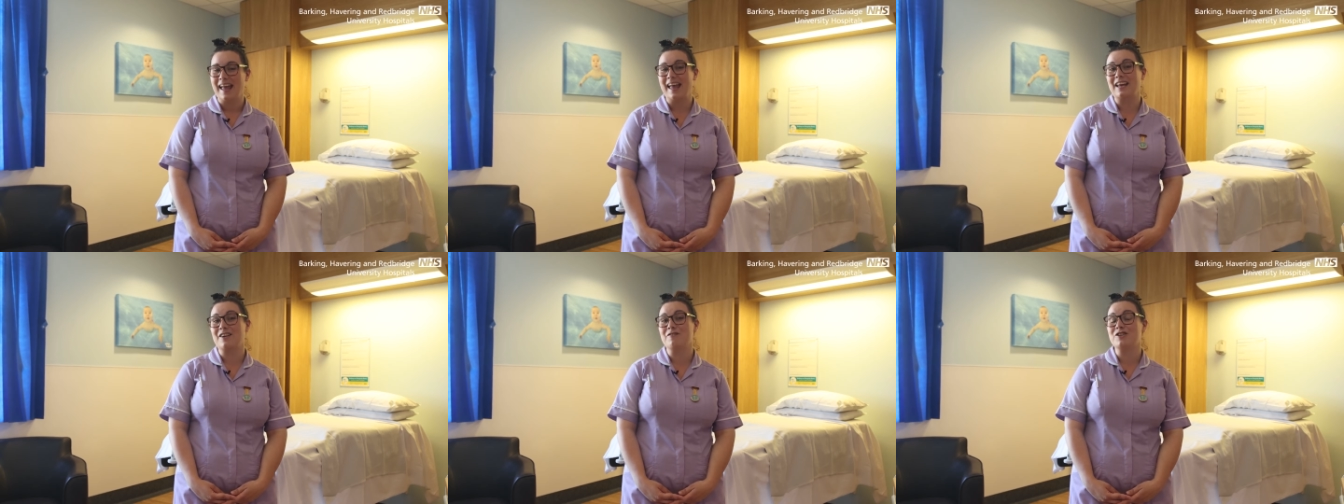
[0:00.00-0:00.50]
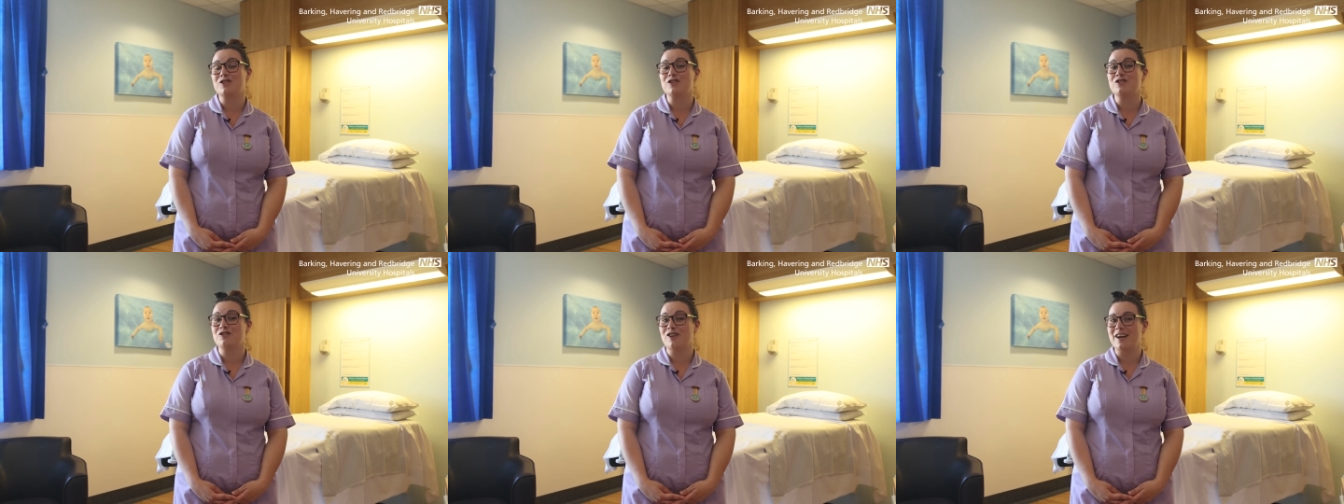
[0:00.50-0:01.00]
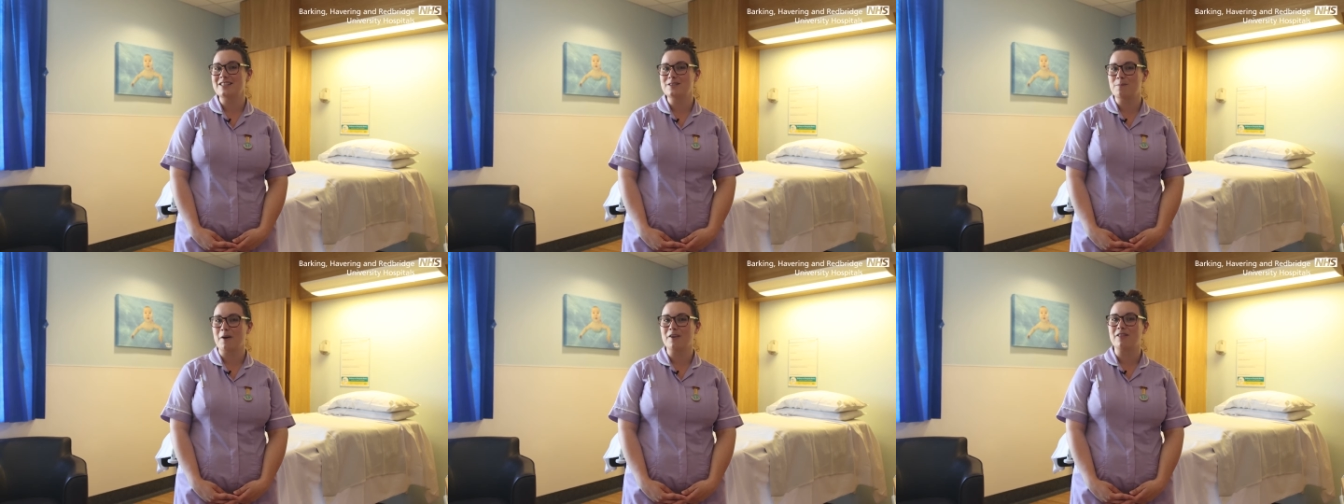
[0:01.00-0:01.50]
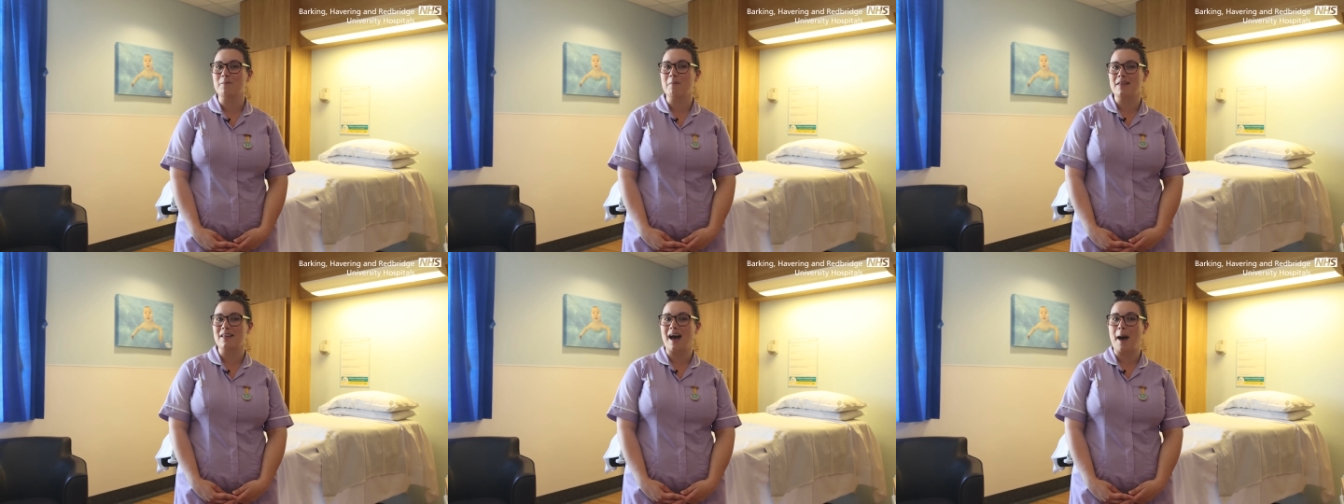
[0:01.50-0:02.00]
It can reduce stress both in
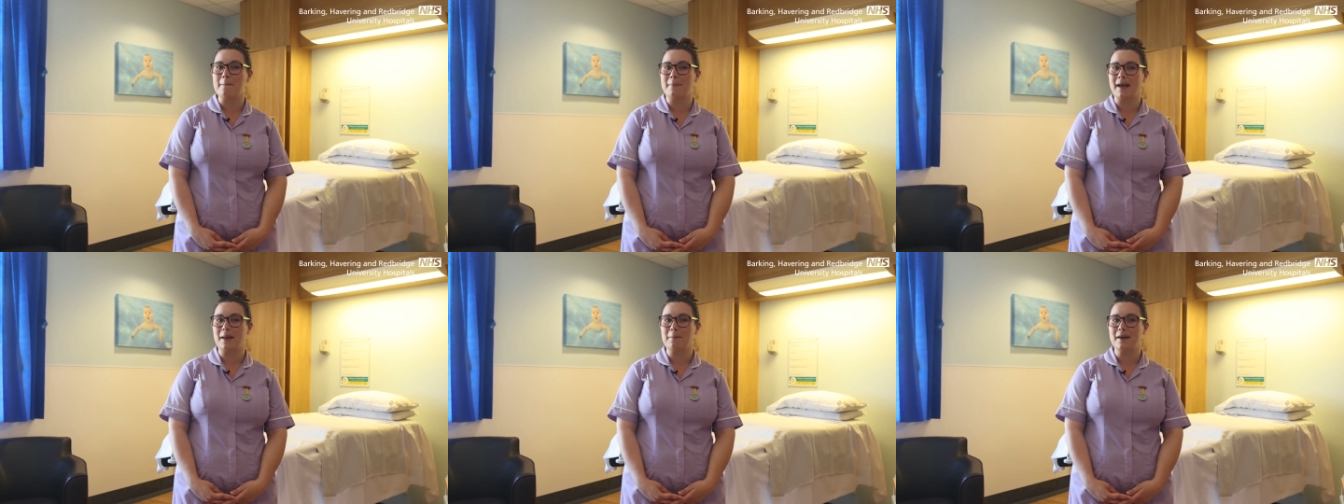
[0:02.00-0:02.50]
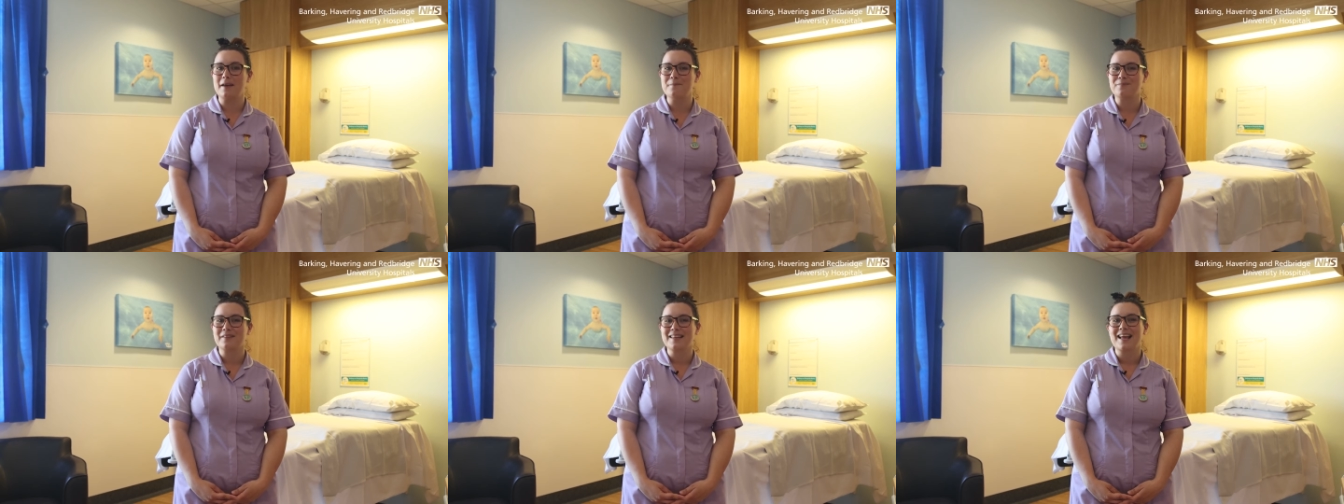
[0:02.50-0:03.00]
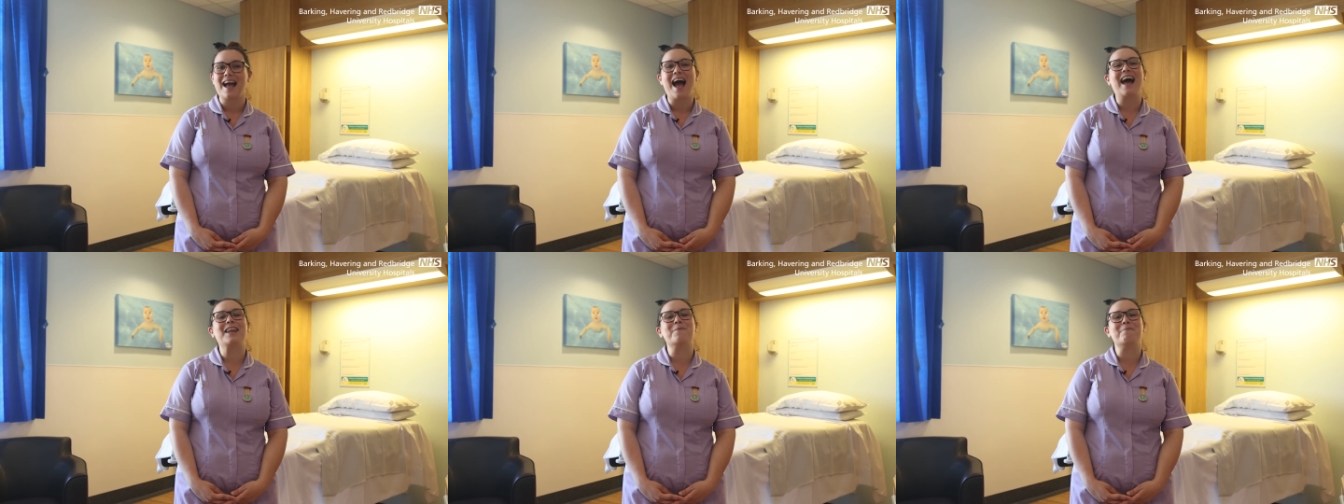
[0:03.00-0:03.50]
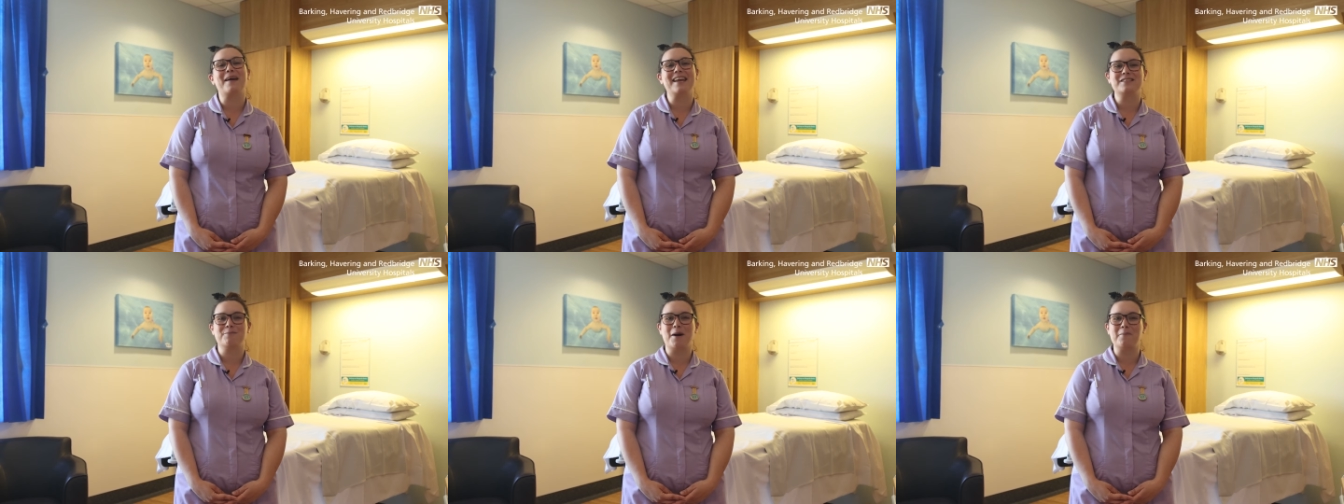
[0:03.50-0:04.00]
mother and baby, and it
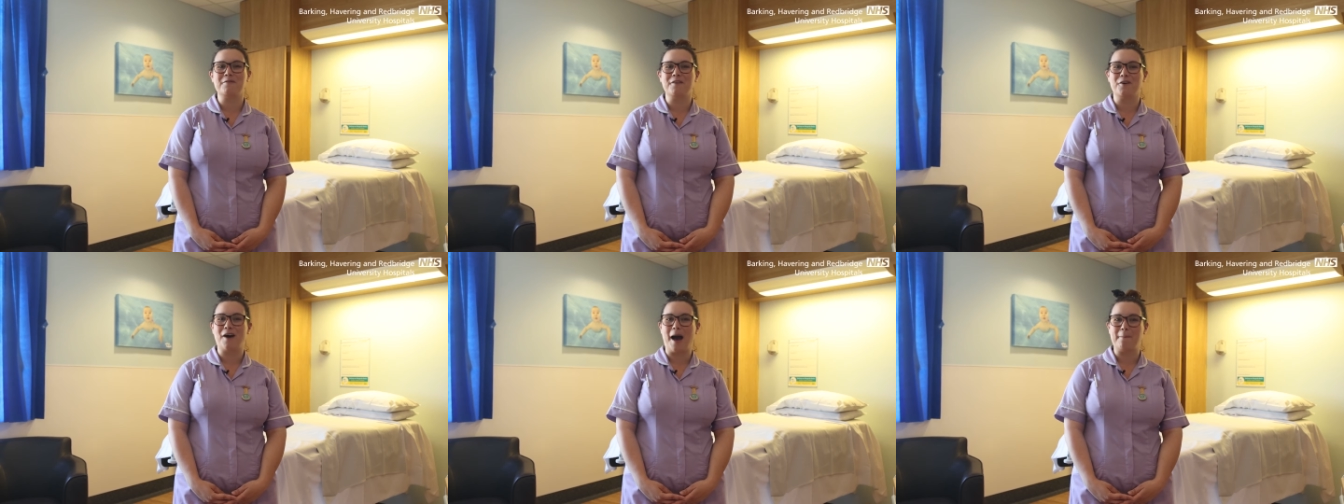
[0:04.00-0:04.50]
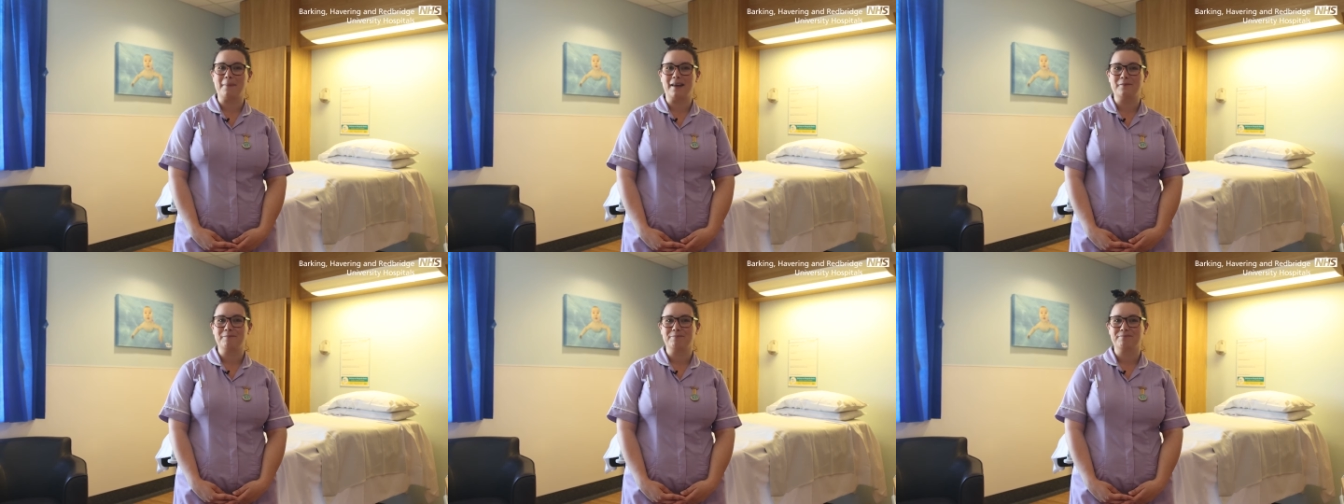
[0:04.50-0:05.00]
makes mum feel happy.